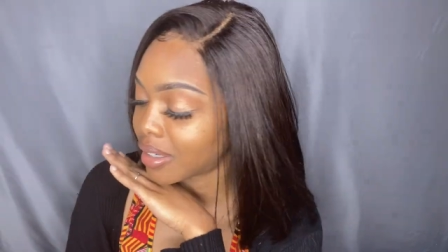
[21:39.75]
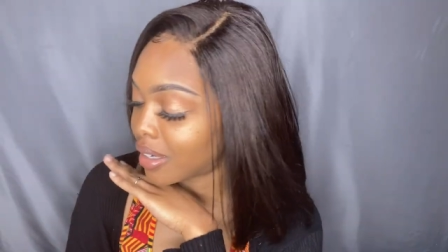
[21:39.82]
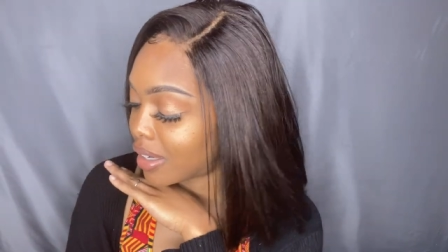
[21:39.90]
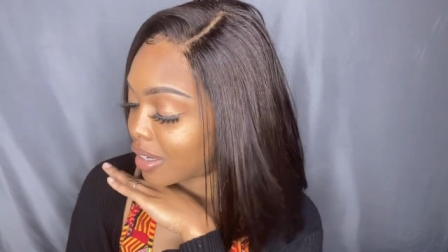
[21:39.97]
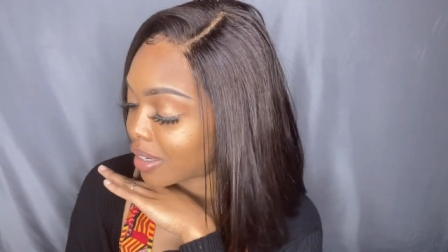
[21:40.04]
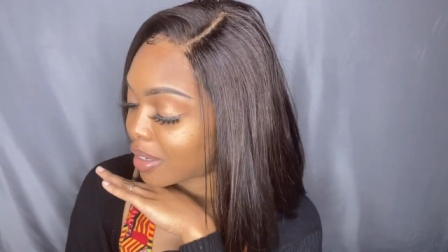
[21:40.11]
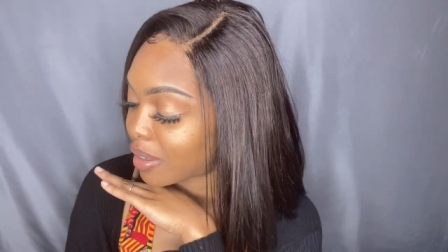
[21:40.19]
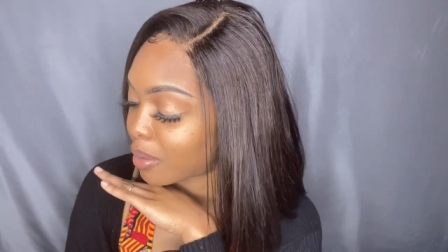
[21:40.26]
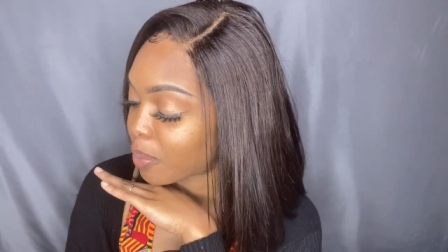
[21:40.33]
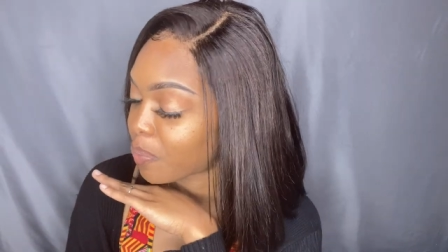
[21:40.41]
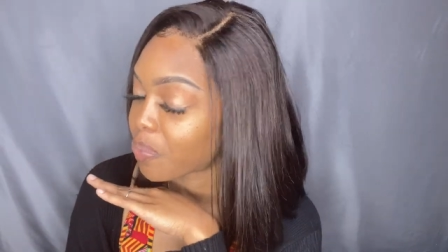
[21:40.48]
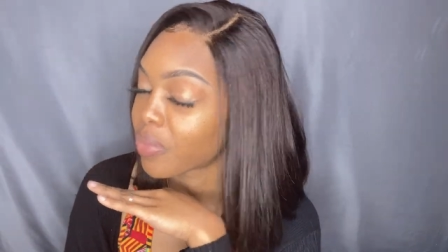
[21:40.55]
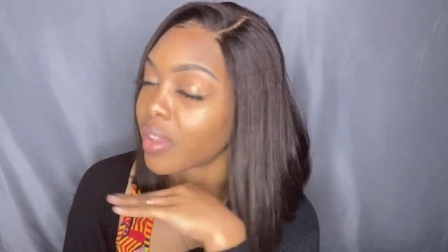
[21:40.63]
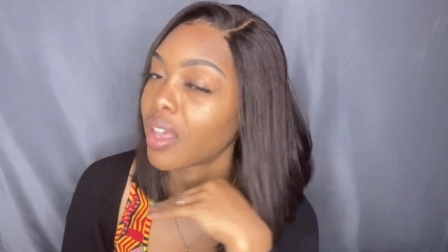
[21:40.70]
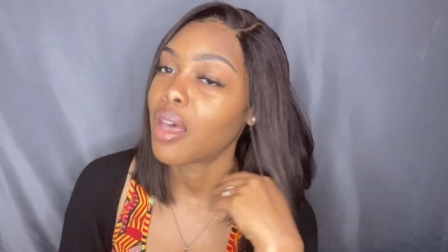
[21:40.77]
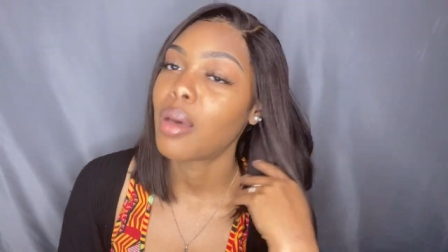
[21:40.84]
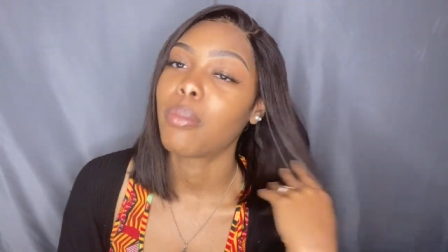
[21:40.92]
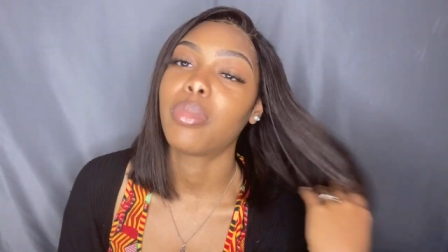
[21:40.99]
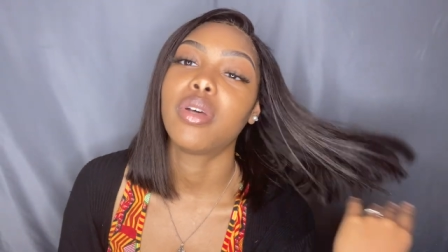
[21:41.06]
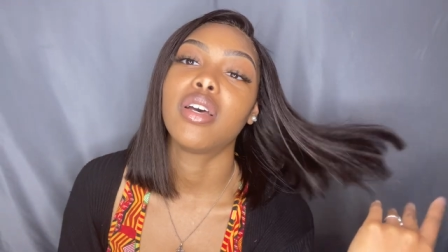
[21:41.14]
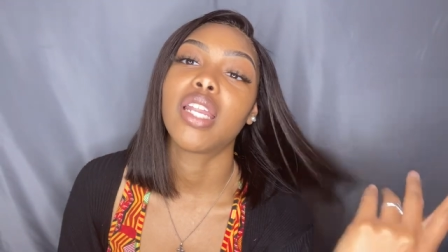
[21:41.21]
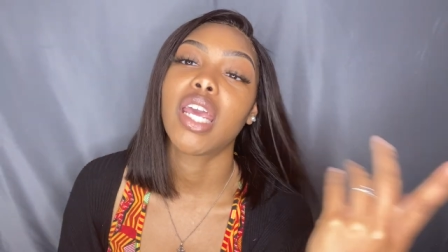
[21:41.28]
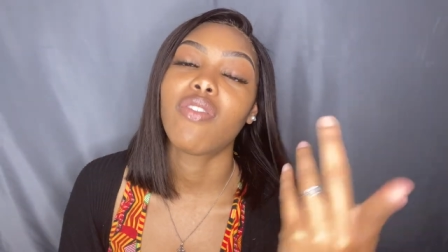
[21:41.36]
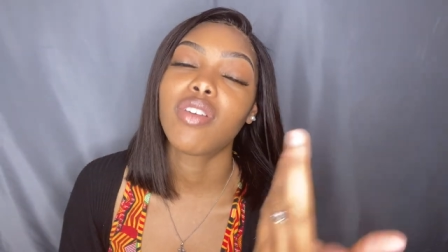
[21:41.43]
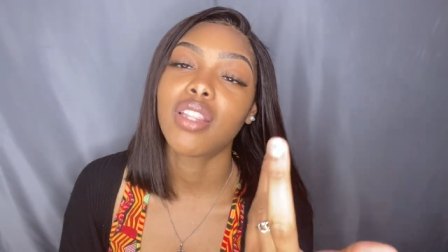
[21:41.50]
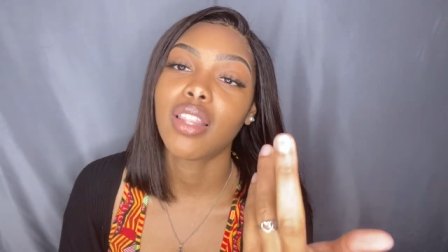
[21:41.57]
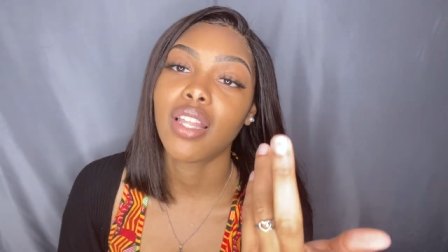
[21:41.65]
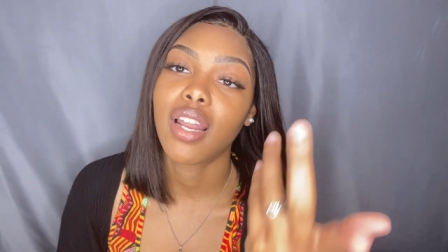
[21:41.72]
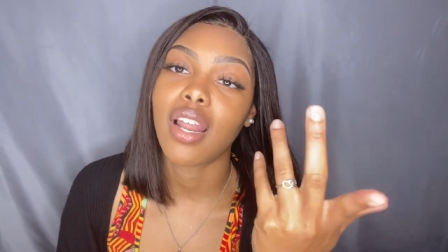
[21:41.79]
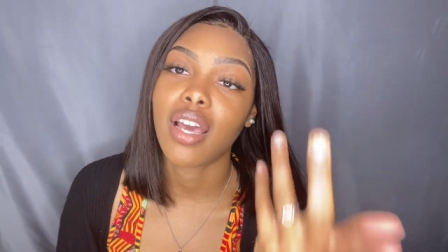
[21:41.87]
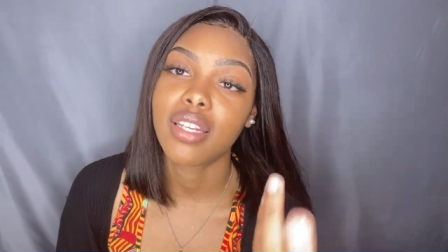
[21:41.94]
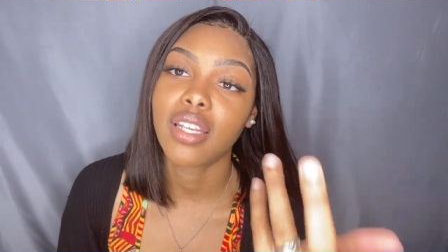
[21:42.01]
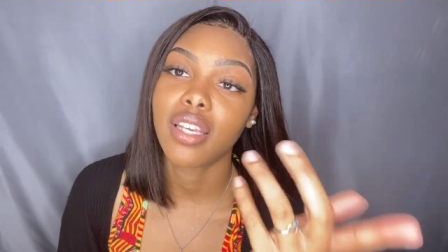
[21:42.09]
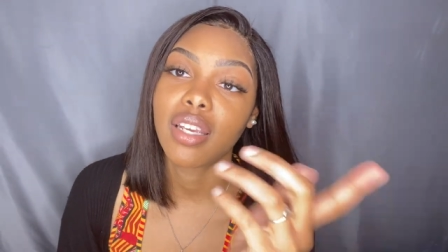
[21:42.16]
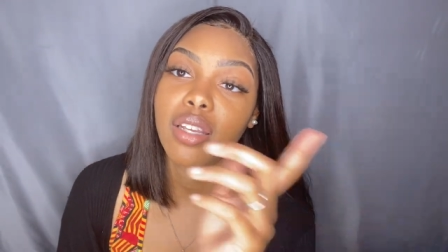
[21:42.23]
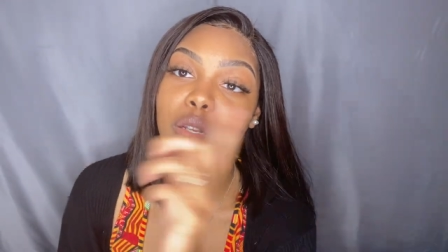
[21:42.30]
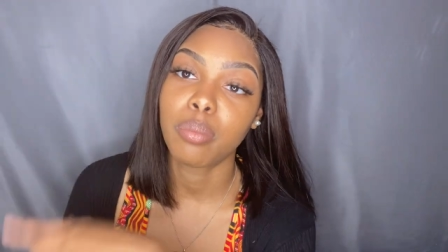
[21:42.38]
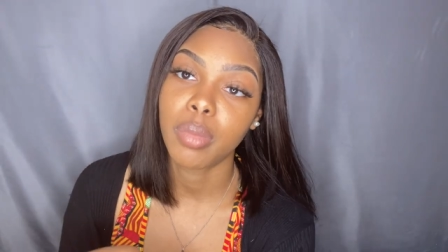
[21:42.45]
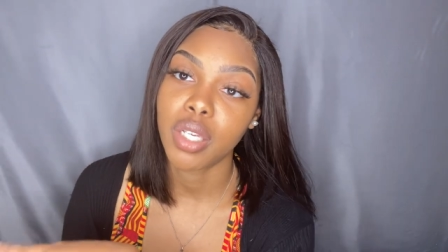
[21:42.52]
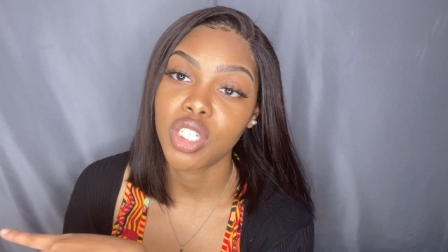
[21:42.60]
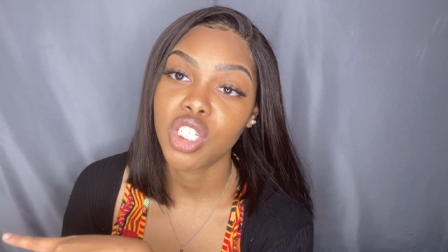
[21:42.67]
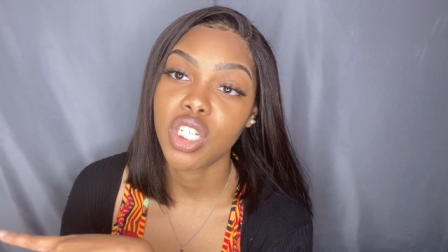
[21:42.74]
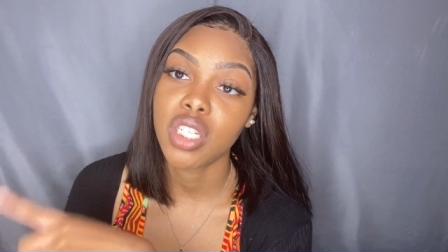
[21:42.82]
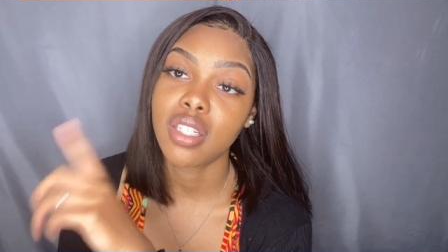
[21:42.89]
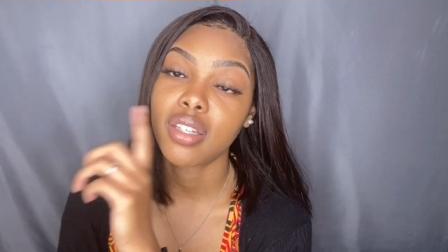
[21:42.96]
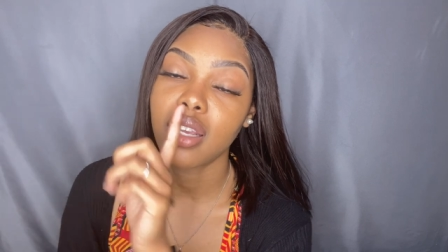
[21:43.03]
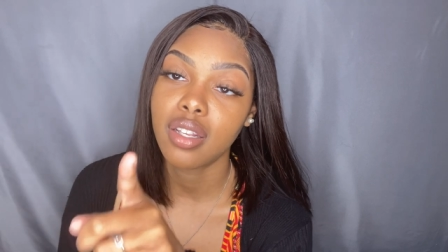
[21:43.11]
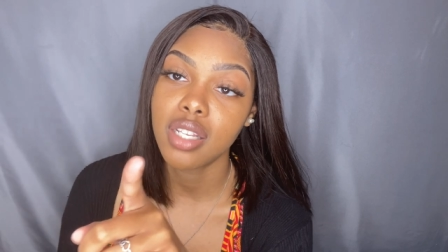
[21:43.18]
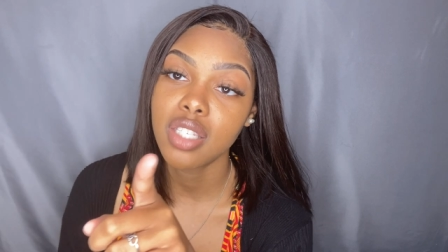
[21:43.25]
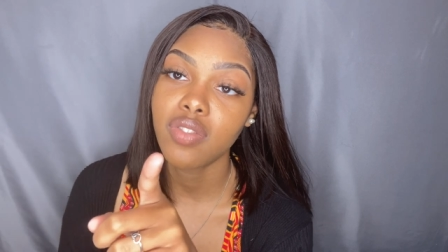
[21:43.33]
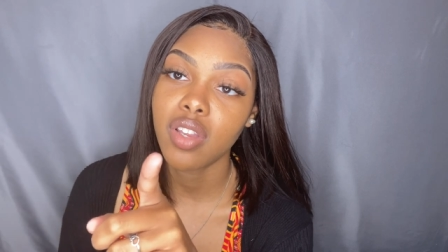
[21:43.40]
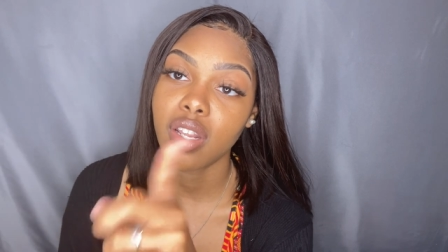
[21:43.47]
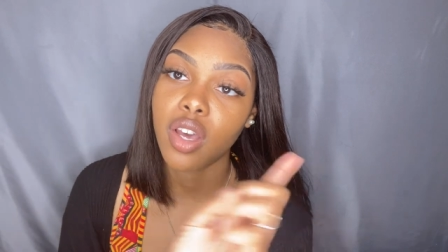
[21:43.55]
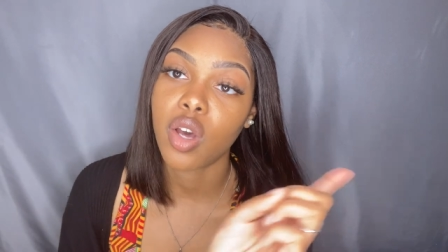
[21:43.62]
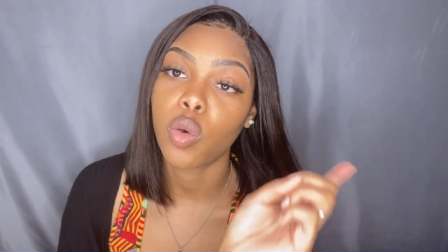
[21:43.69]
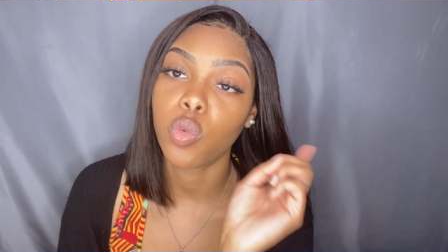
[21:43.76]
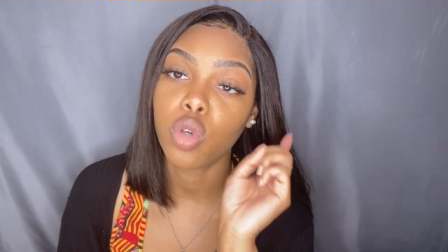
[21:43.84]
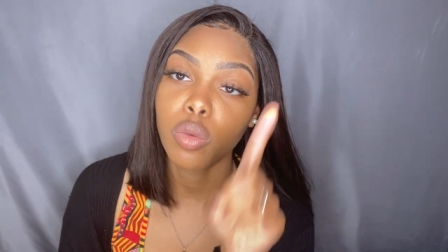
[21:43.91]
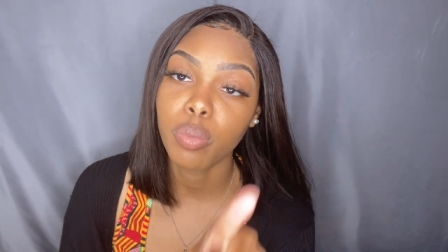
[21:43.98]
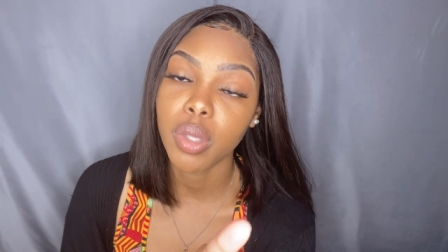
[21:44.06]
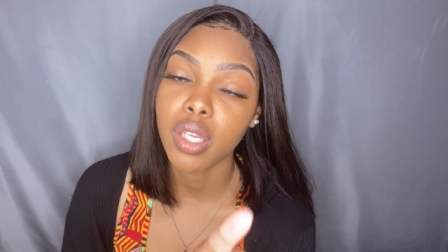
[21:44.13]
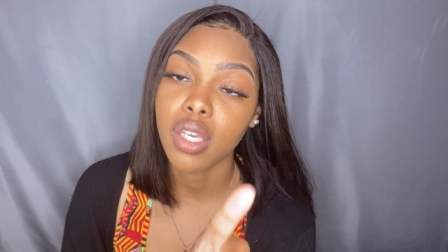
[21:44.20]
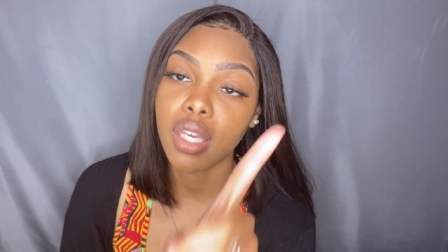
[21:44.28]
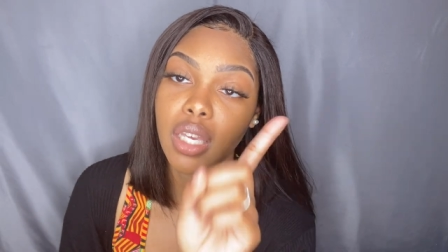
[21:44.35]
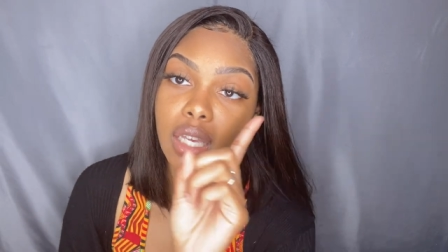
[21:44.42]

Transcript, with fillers: um but everything that i did mention in this video will be